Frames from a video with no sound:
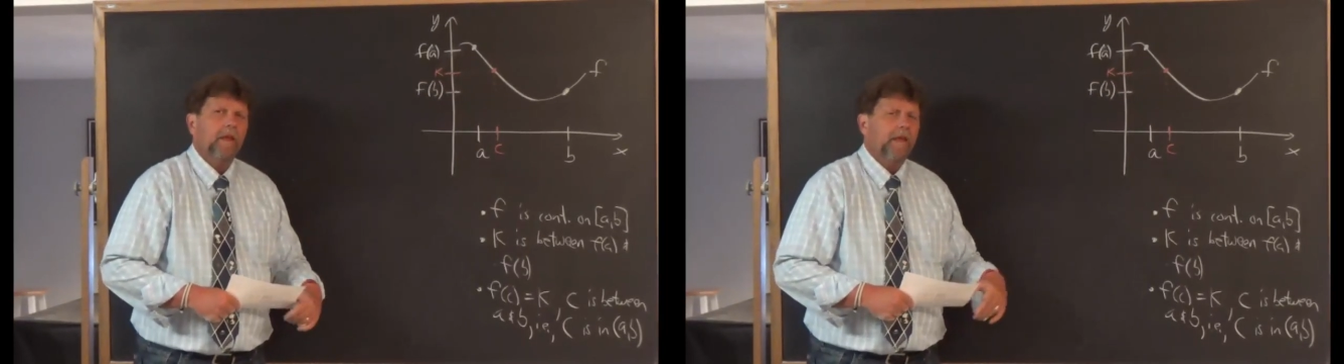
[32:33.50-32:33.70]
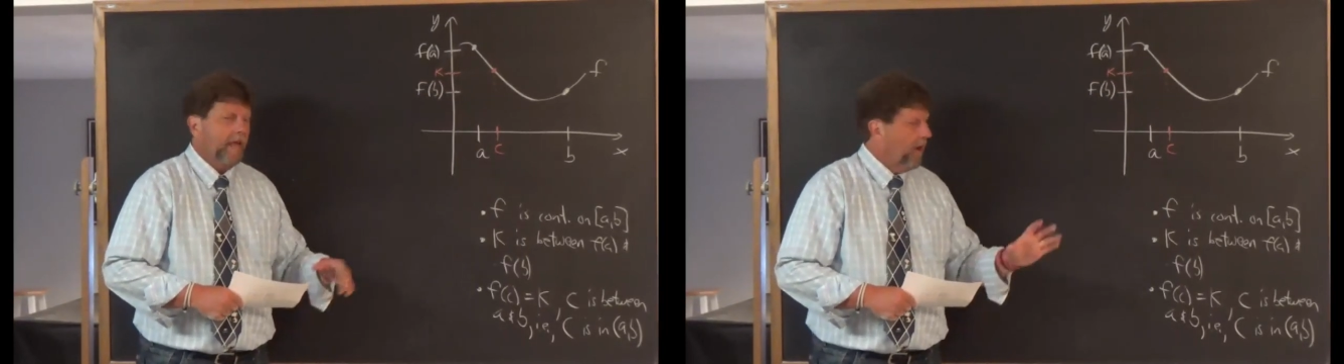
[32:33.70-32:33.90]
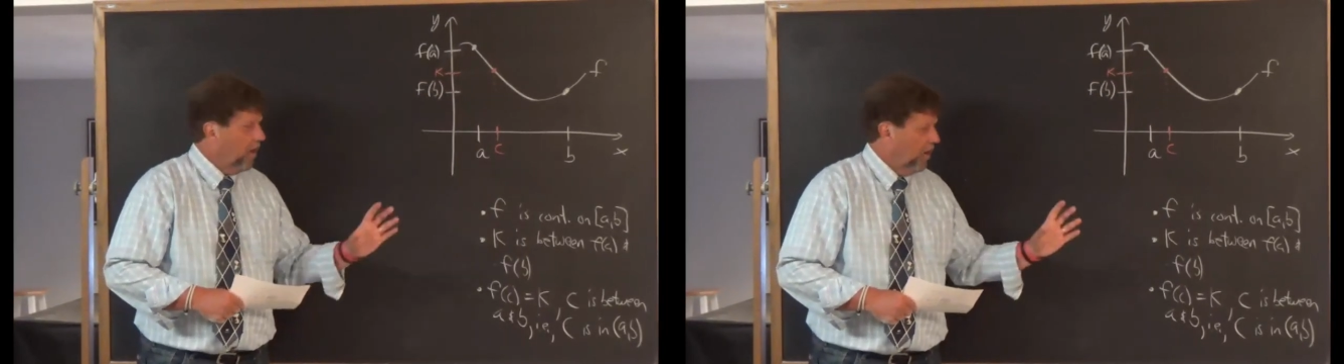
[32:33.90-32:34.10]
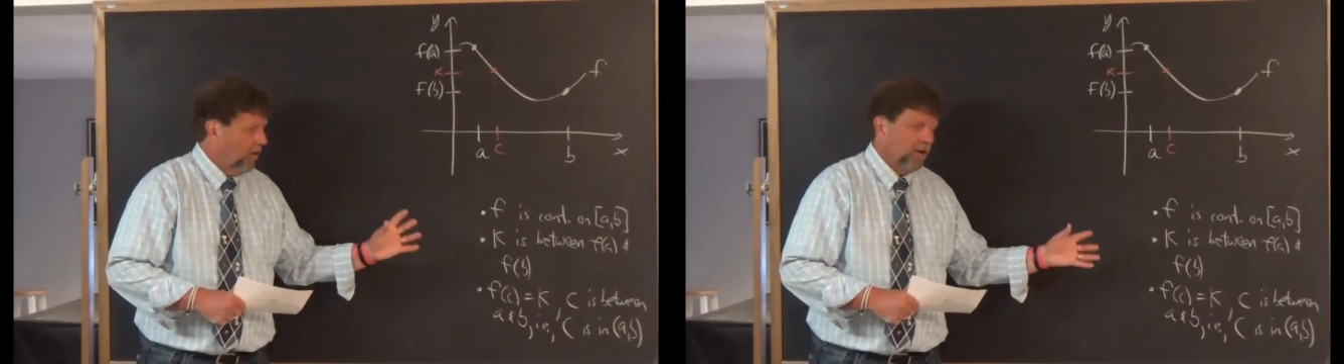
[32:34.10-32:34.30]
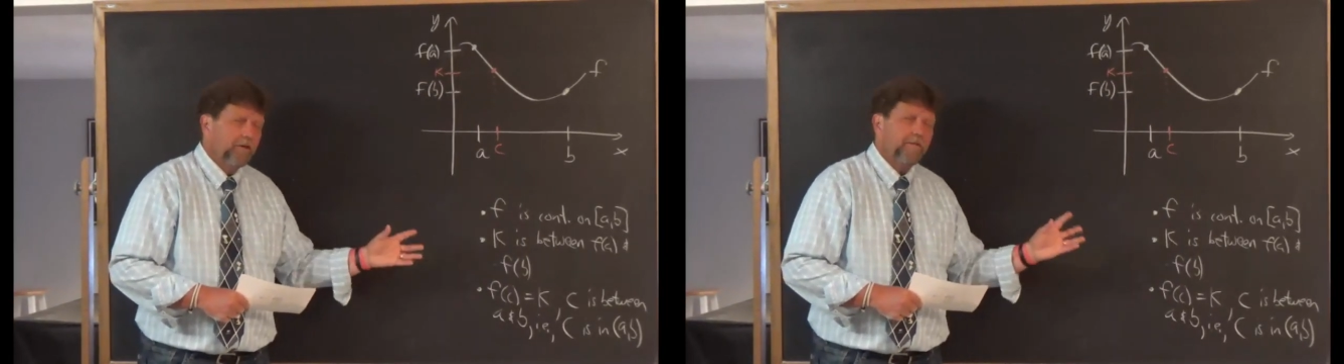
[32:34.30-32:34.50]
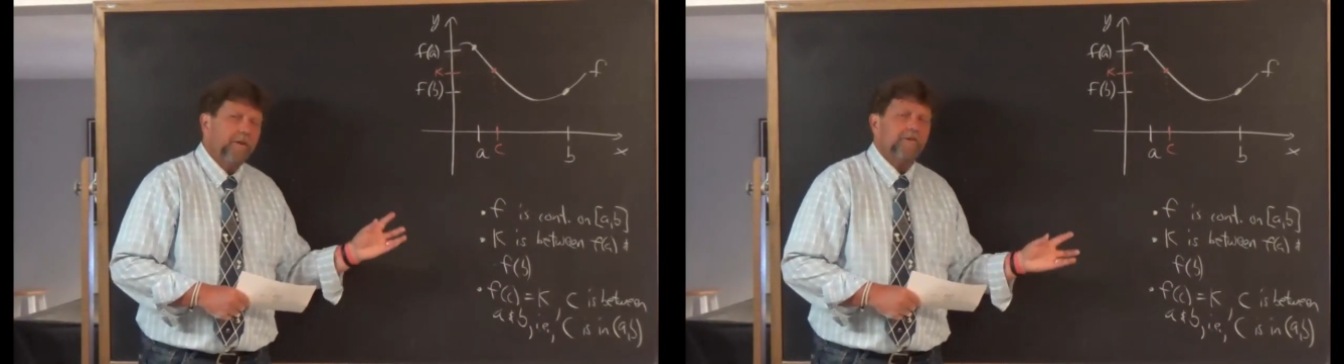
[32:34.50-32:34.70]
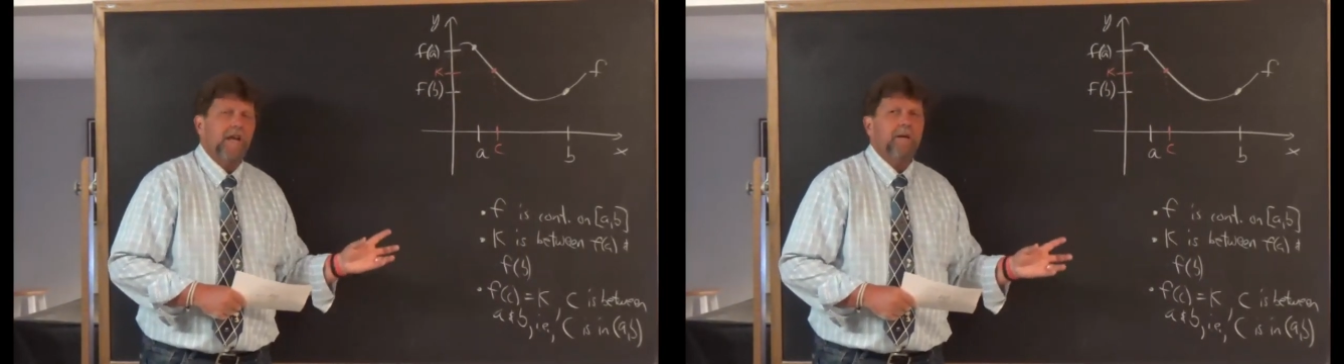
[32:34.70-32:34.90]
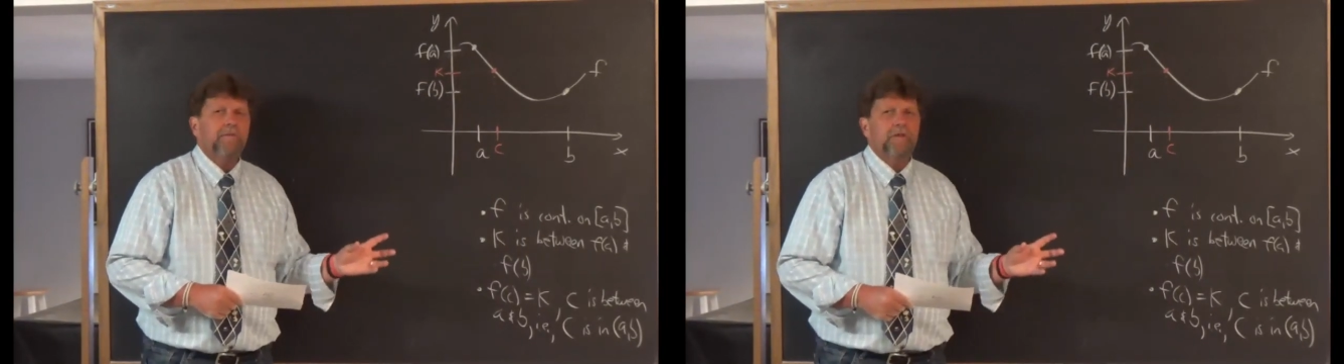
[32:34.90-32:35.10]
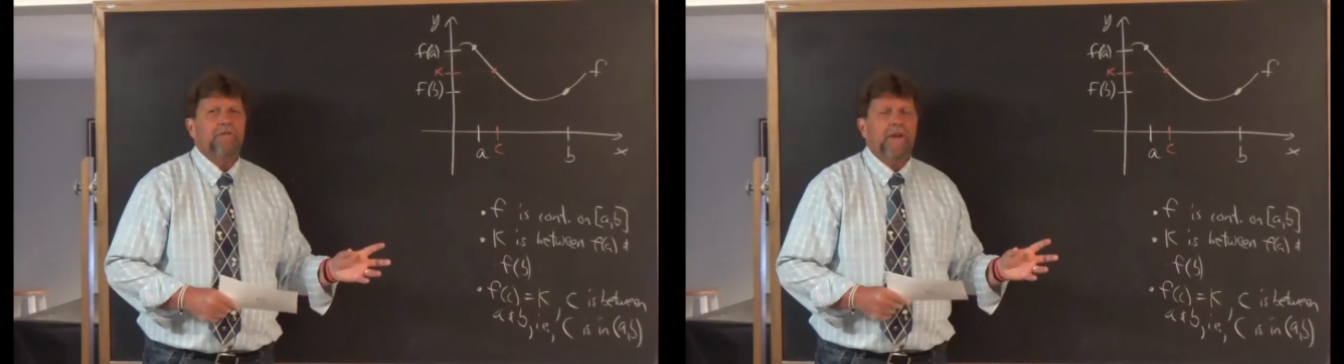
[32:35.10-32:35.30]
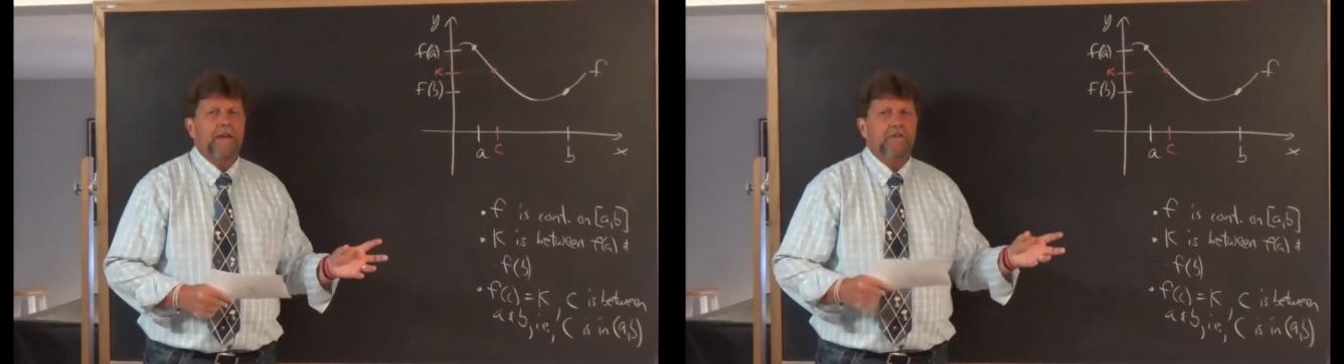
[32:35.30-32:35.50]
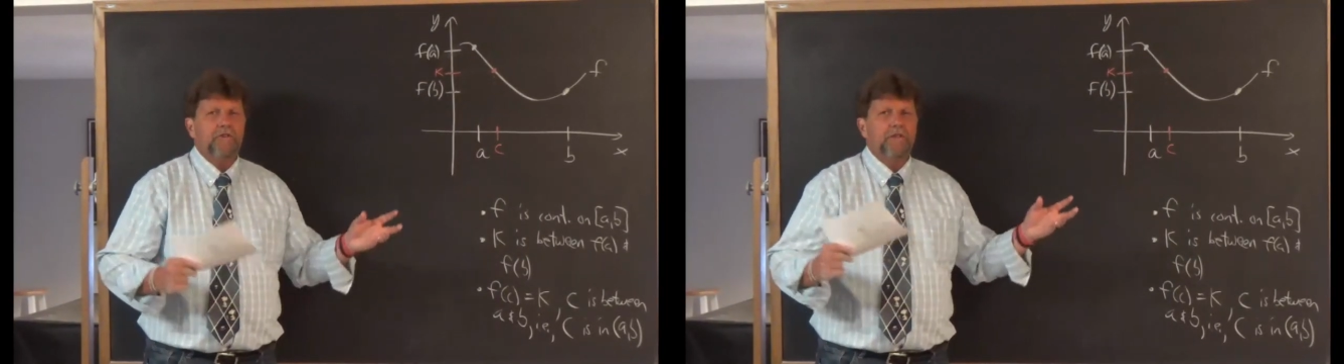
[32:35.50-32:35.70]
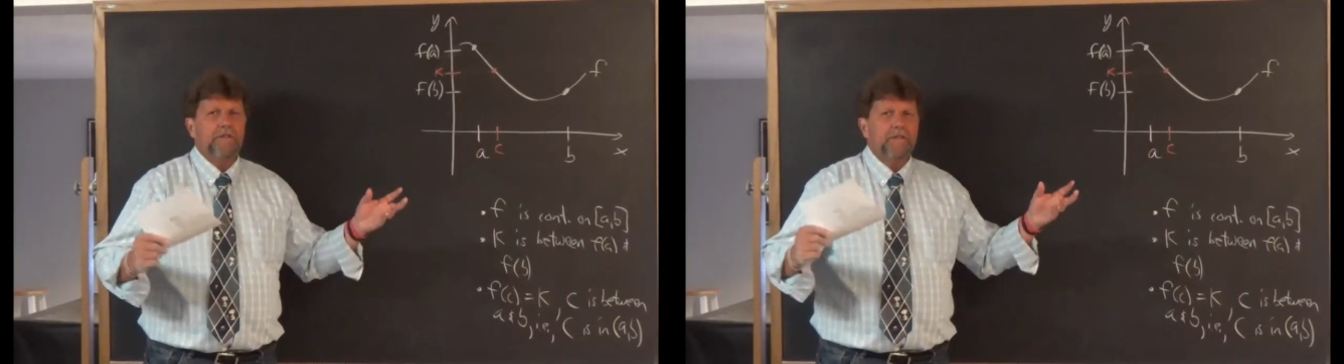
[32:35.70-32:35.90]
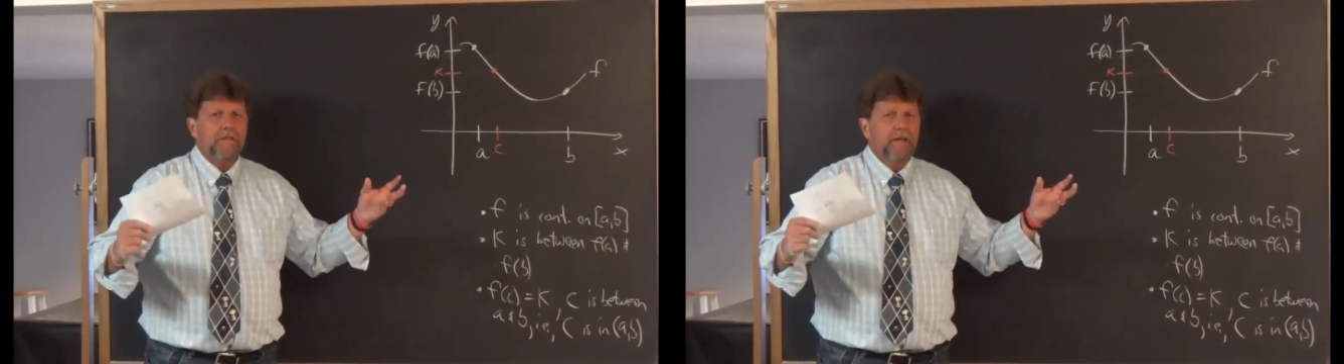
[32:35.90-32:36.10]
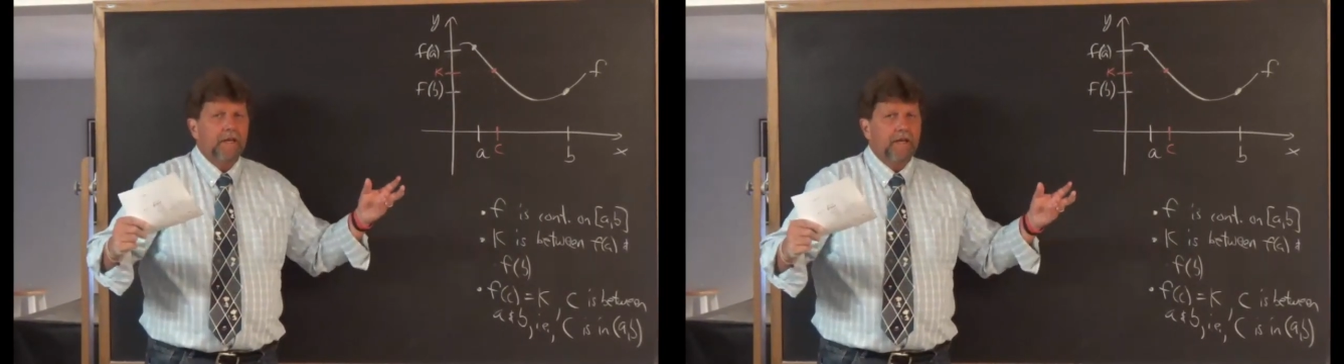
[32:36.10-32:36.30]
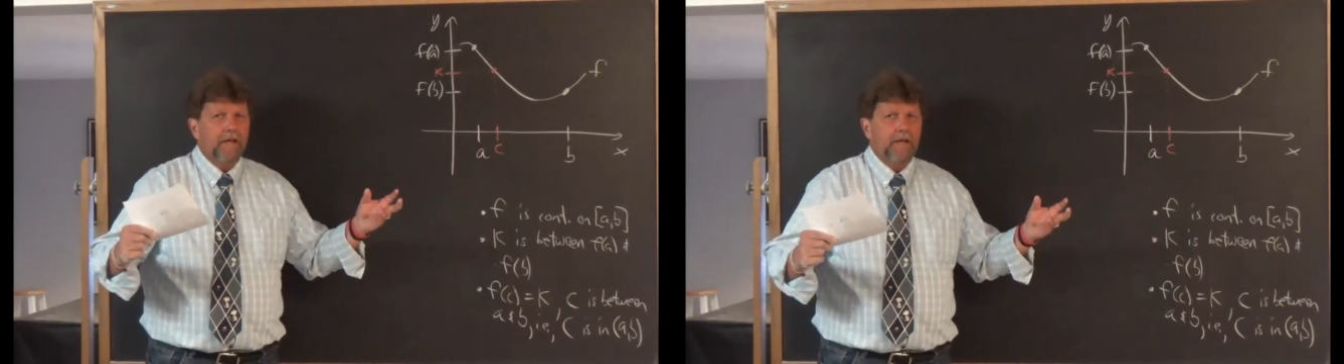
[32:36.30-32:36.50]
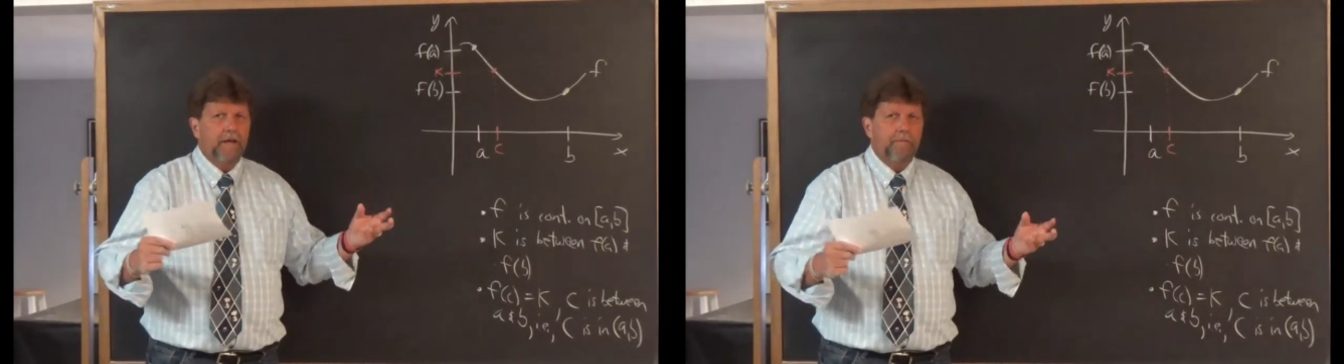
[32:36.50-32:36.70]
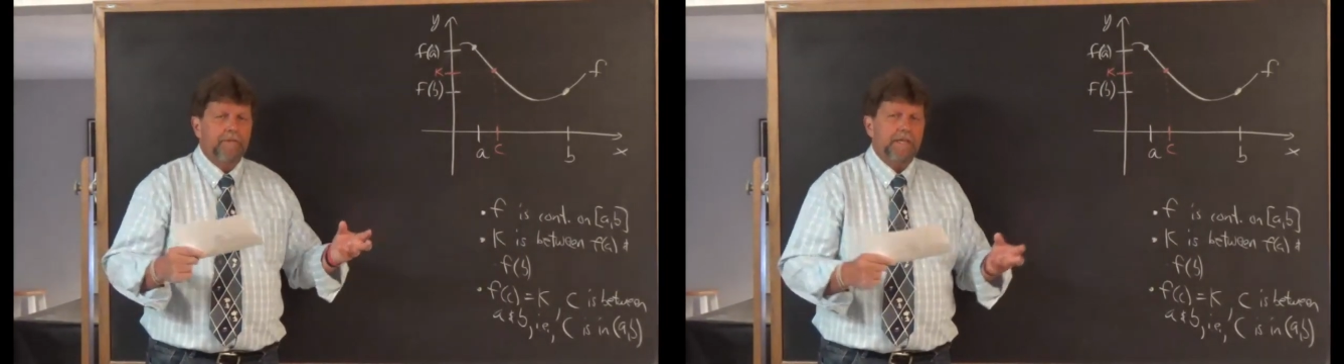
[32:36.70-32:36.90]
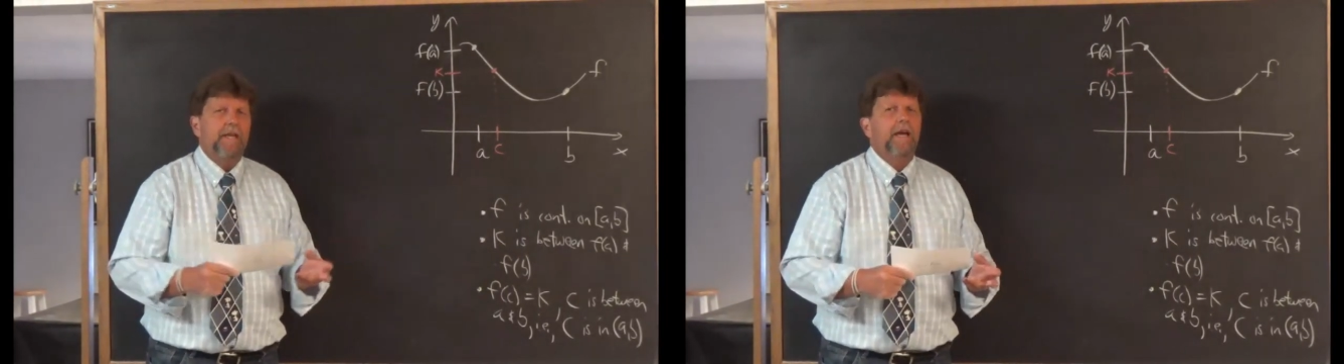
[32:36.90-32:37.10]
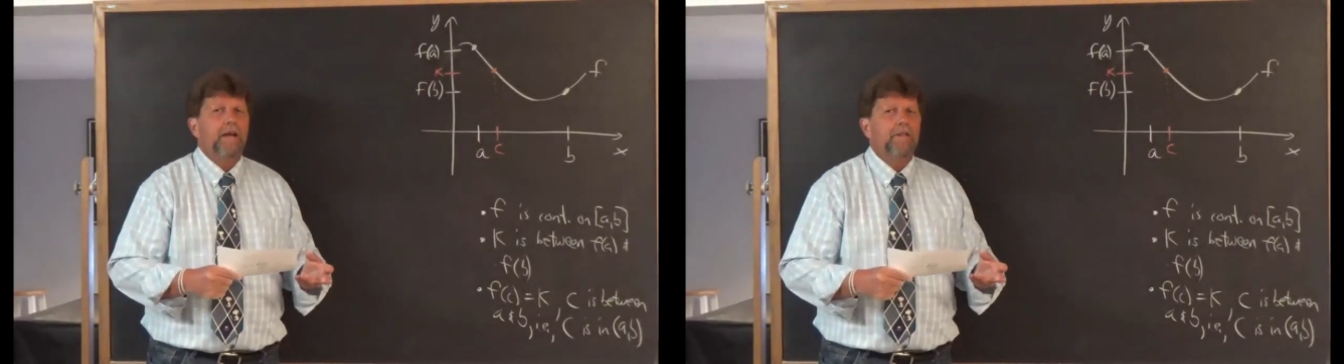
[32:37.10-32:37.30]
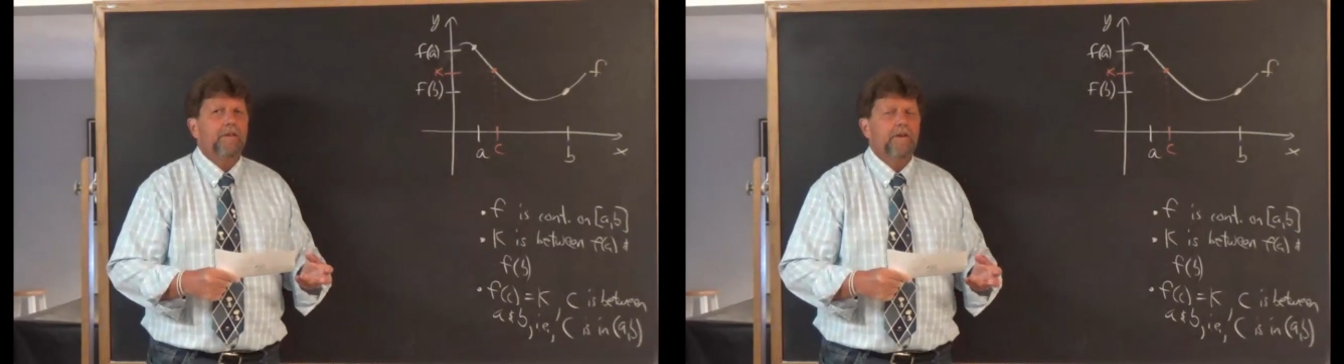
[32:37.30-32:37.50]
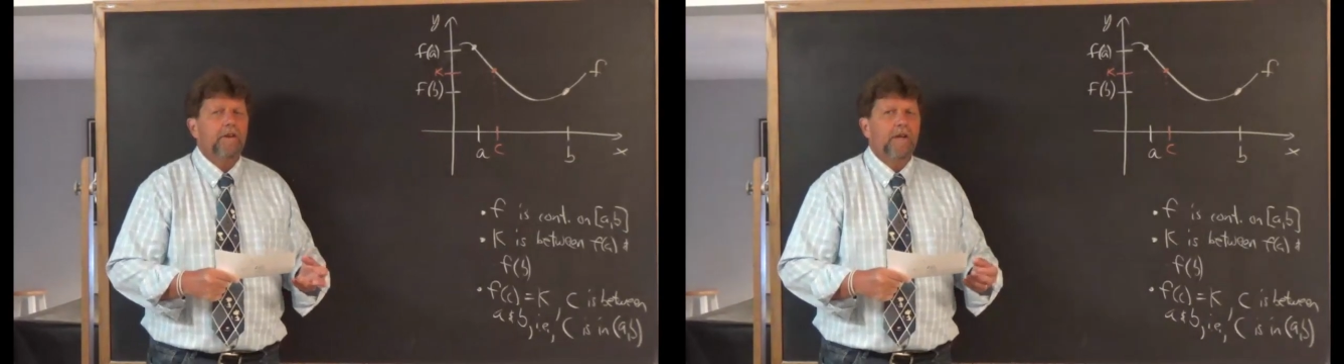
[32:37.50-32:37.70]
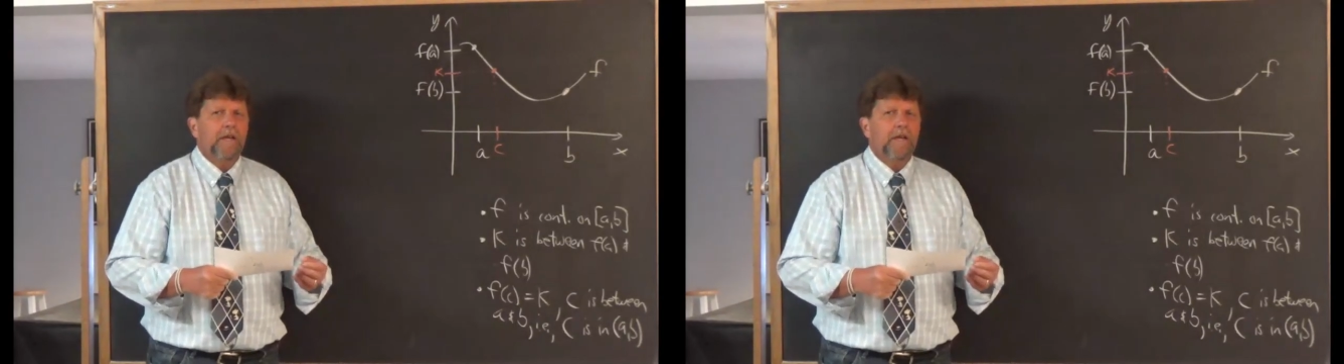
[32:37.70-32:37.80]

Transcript: Okay, all of those observations come together